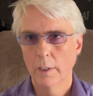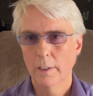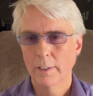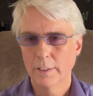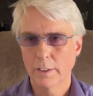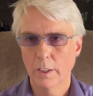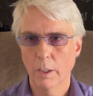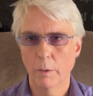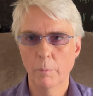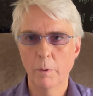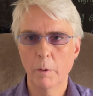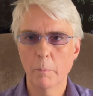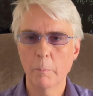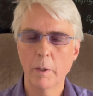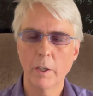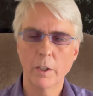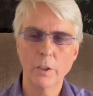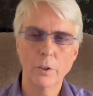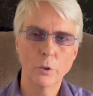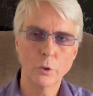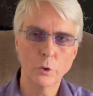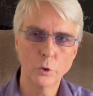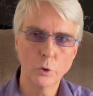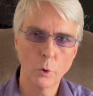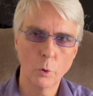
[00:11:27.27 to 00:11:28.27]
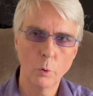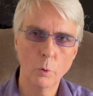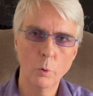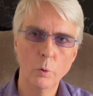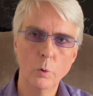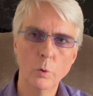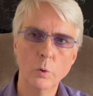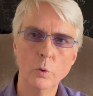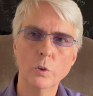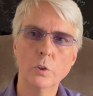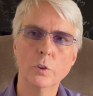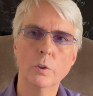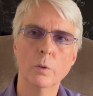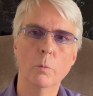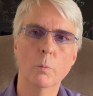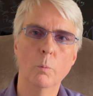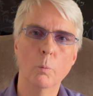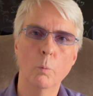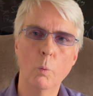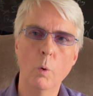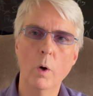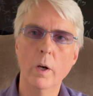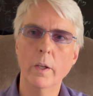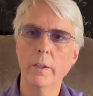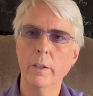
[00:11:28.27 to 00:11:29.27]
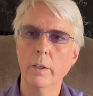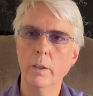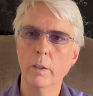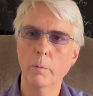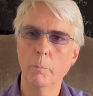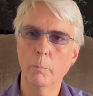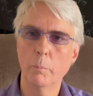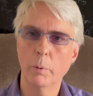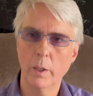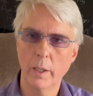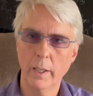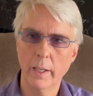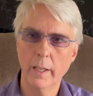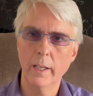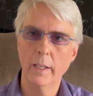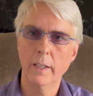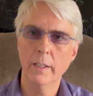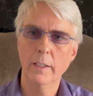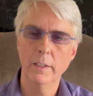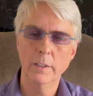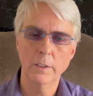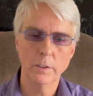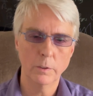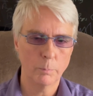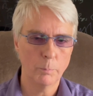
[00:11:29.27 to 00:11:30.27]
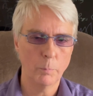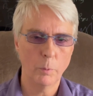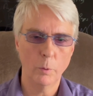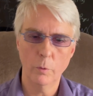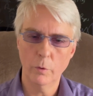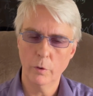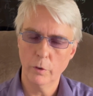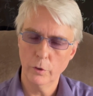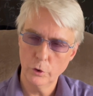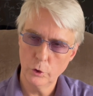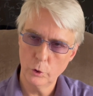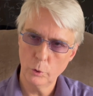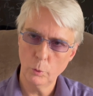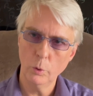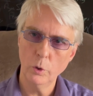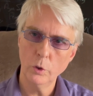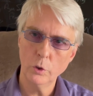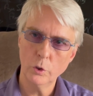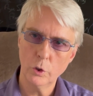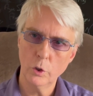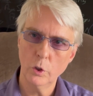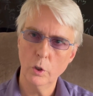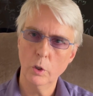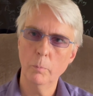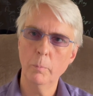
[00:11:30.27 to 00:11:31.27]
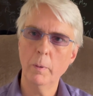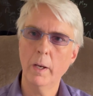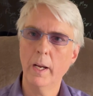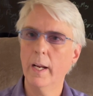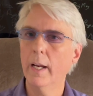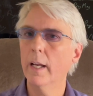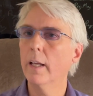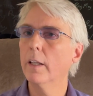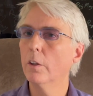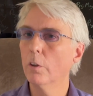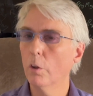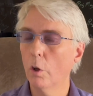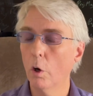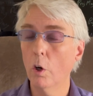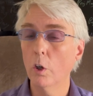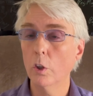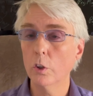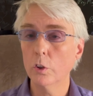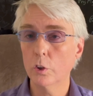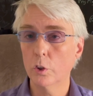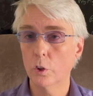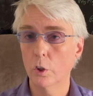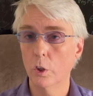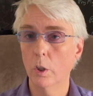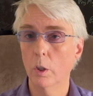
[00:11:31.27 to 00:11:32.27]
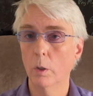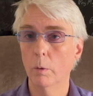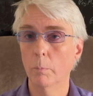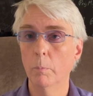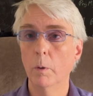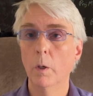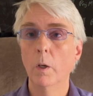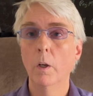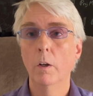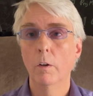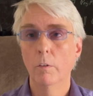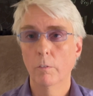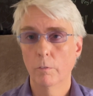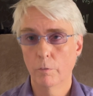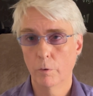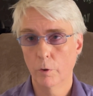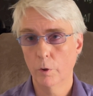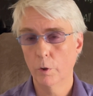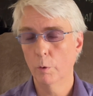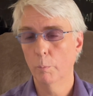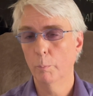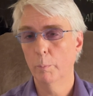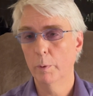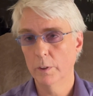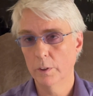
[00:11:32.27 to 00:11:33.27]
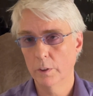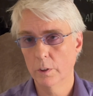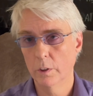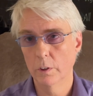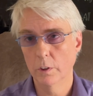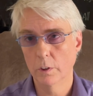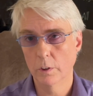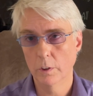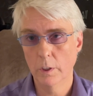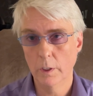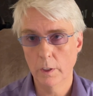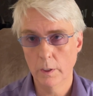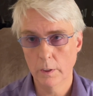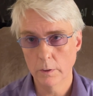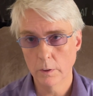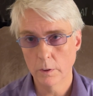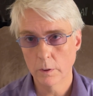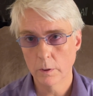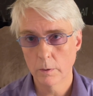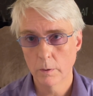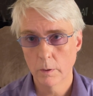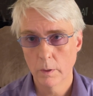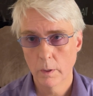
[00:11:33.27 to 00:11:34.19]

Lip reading: Tell me about your goals and what the plan is, both short-term and long-term, for your business needs.